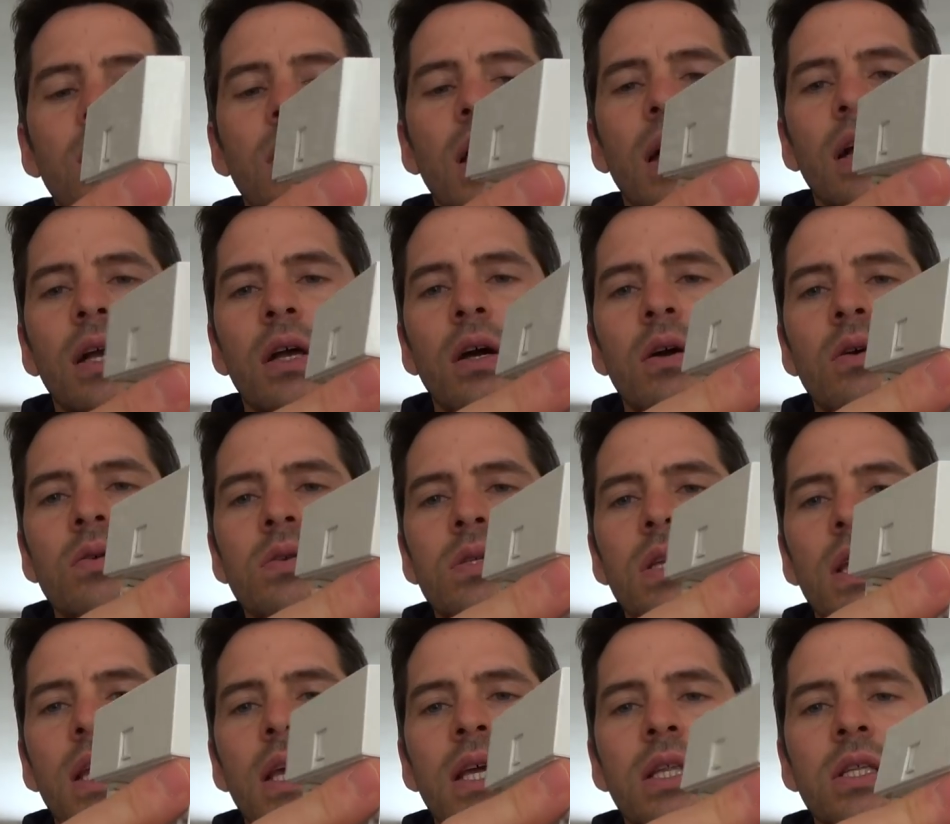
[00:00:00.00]
that
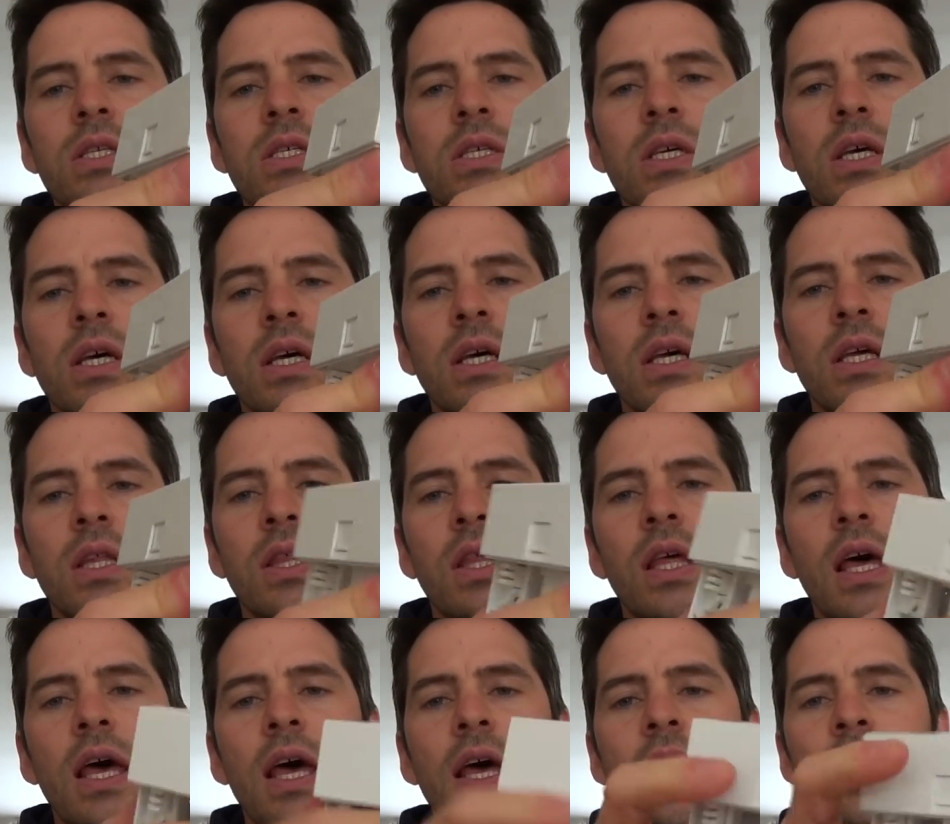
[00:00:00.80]
goes into
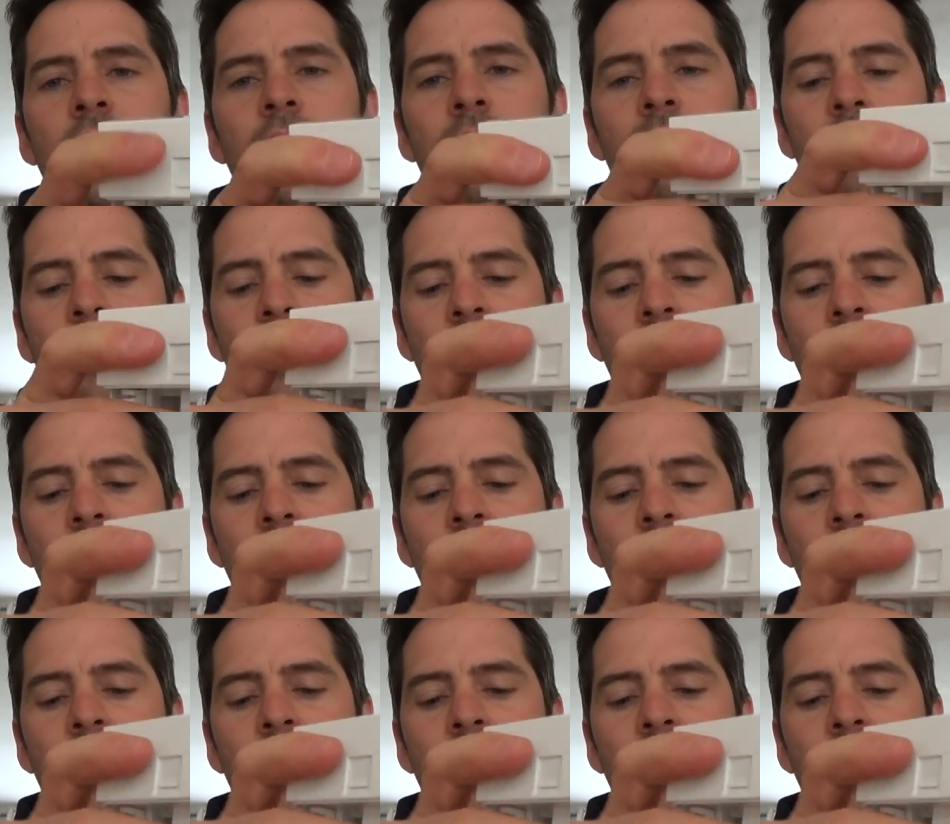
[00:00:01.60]
there,